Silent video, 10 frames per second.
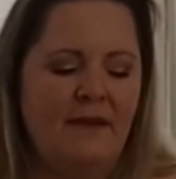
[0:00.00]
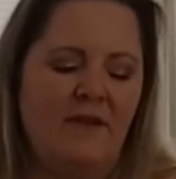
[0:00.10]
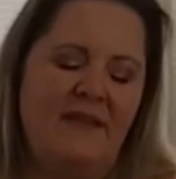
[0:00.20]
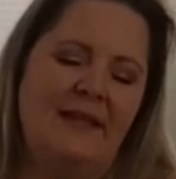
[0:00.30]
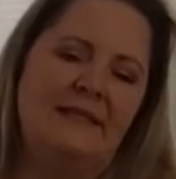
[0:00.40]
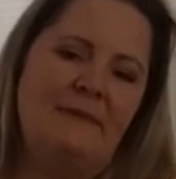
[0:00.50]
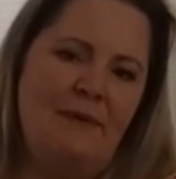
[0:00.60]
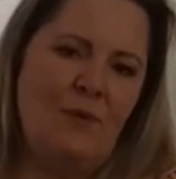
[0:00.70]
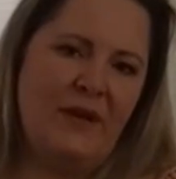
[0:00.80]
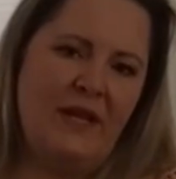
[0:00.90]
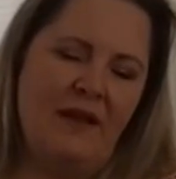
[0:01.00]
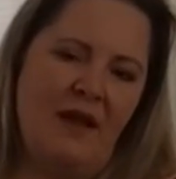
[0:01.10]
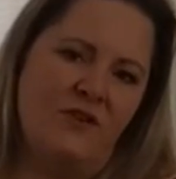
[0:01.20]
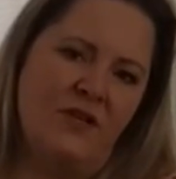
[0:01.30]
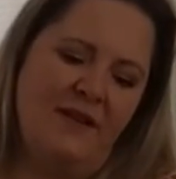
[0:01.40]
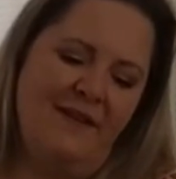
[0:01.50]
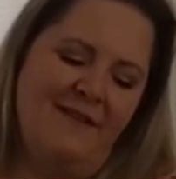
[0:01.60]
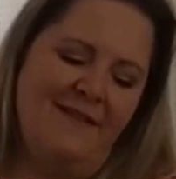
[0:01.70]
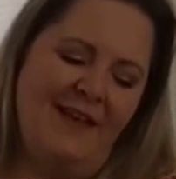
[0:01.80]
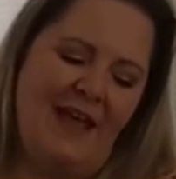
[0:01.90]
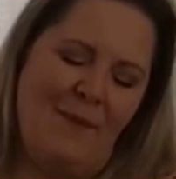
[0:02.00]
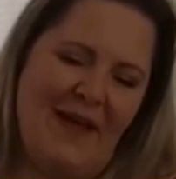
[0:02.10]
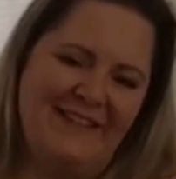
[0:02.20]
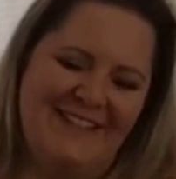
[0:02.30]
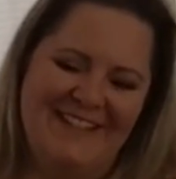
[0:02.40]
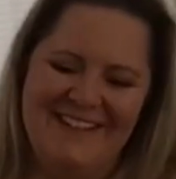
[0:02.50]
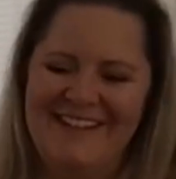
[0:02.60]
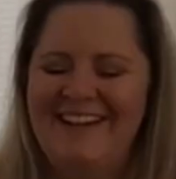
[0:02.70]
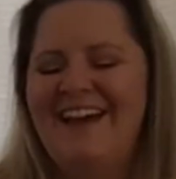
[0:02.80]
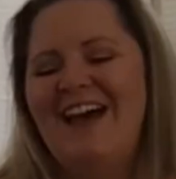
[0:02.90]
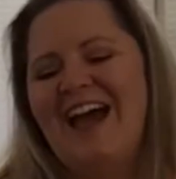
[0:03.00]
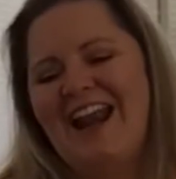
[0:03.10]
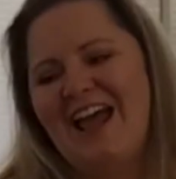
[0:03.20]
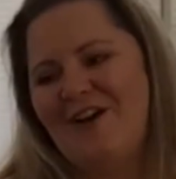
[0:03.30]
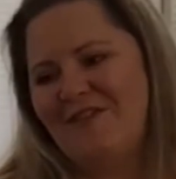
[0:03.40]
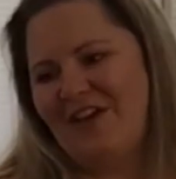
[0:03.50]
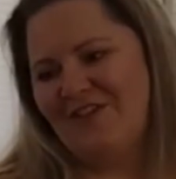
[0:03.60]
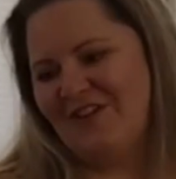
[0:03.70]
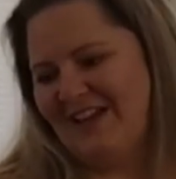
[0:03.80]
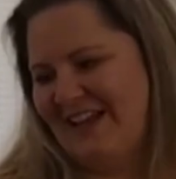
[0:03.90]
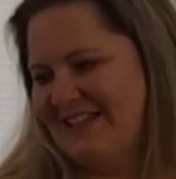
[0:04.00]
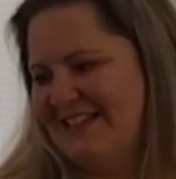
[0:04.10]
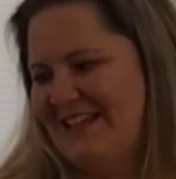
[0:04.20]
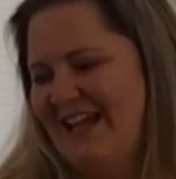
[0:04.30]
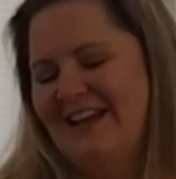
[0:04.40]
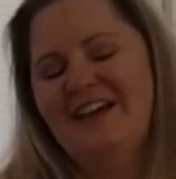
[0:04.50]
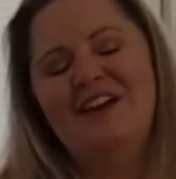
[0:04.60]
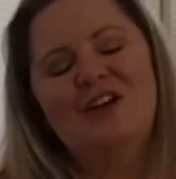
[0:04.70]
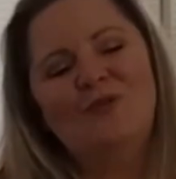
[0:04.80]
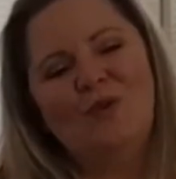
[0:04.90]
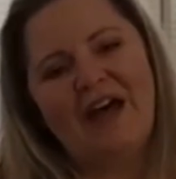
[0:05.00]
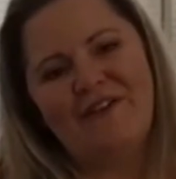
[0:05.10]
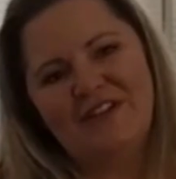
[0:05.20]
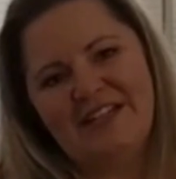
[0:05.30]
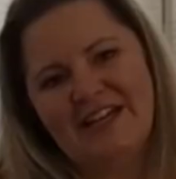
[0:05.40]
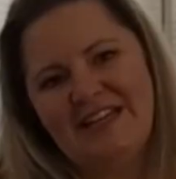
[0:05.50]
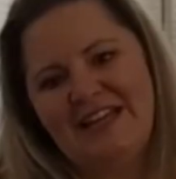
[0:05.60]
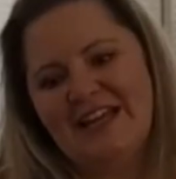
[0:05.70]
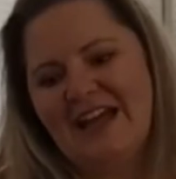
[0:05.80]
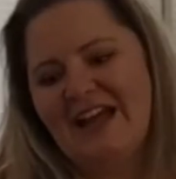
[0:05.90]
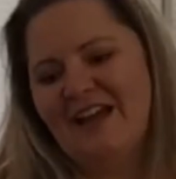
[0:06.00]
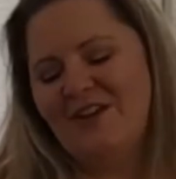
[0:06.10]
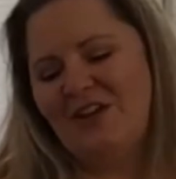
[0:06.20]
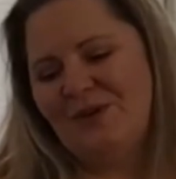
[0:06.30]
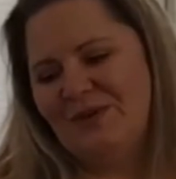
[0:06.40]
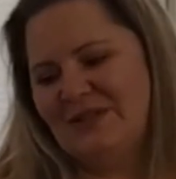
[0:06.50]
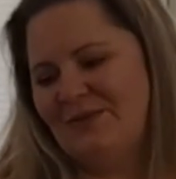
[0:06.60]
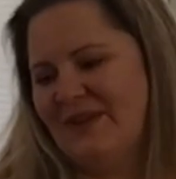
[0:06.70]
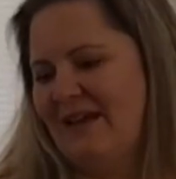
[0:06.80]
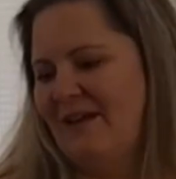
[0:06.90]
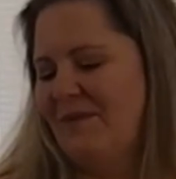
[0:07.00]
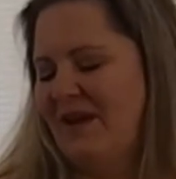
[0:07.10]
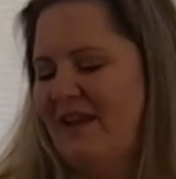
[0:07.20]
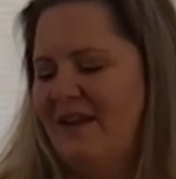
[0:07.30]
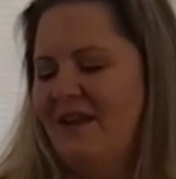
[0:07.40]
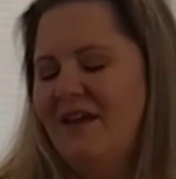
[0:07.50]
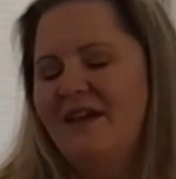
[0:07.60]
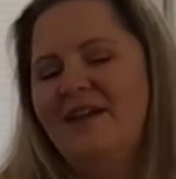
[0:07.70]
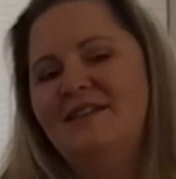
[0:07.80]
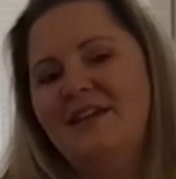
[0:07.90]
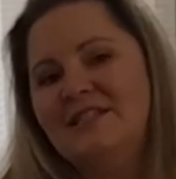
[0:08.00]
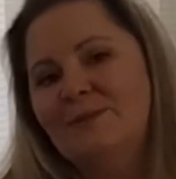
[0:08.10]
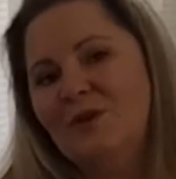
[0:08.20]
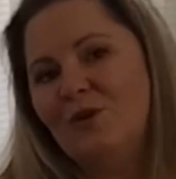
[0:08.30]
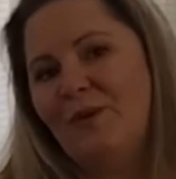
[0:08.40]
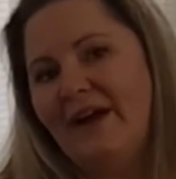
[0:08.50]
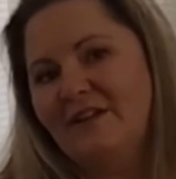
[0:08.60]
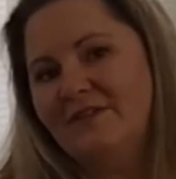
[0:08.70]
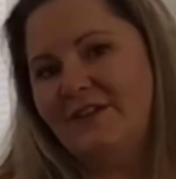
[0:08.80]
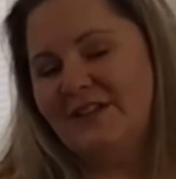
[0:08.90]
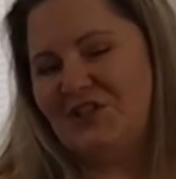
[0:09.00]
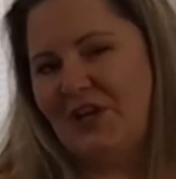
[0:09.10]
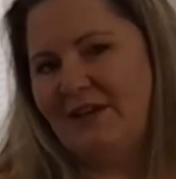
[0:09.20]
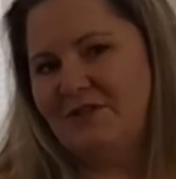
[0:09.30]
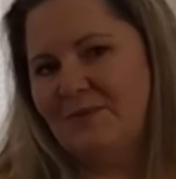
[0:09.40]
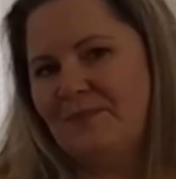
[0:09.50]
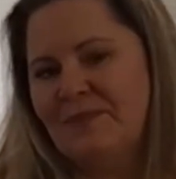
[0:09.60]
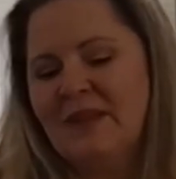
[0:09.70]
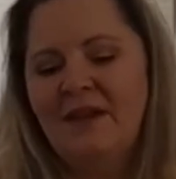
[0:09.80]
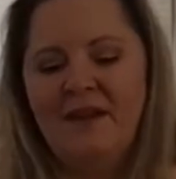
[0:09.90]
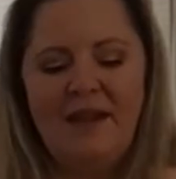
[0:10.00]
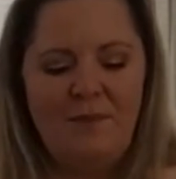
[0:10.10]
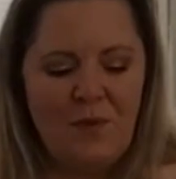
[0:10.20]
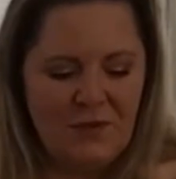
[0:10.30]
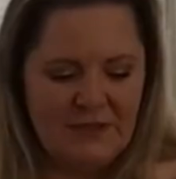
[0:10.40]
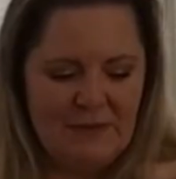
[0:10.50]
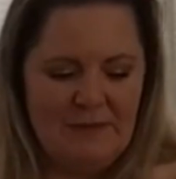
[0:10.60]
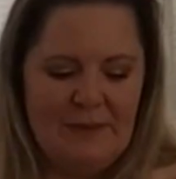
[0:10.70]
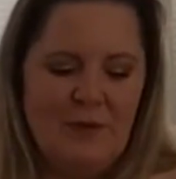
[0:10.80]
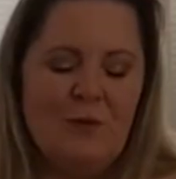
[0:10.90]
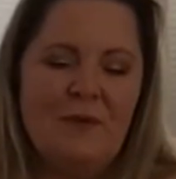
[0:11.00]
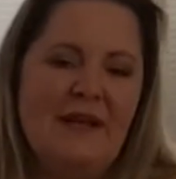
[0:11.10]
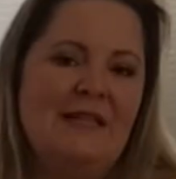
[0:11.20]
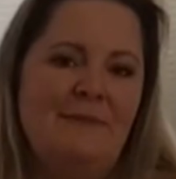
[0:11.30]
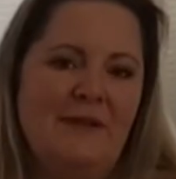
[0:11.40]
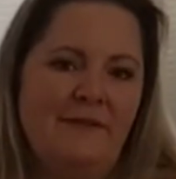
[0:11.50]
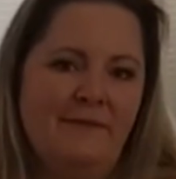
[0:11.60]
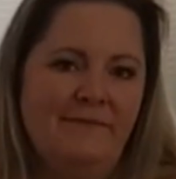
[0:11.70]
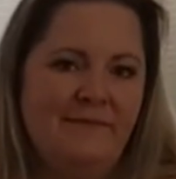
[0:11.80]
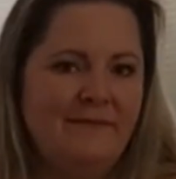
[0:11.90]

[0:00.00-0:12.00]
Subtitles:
Okay, that's maybe 1 in 100 at best. And I have other clients that will have a technique used with them and it takes them a little while to feel a change. And most of my people are right in the middle.